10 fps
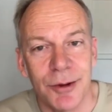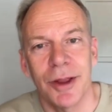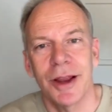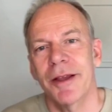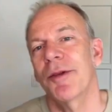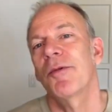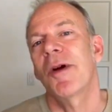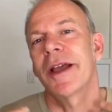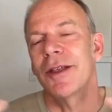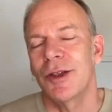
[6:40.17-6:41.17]
they liked the
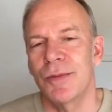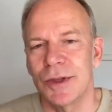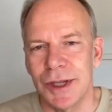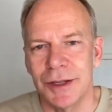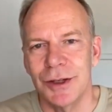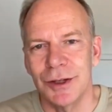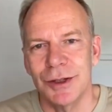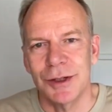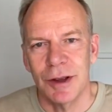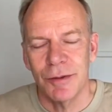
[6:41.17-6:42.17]
way that you presented
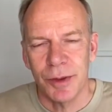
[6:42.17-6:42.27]
yourself,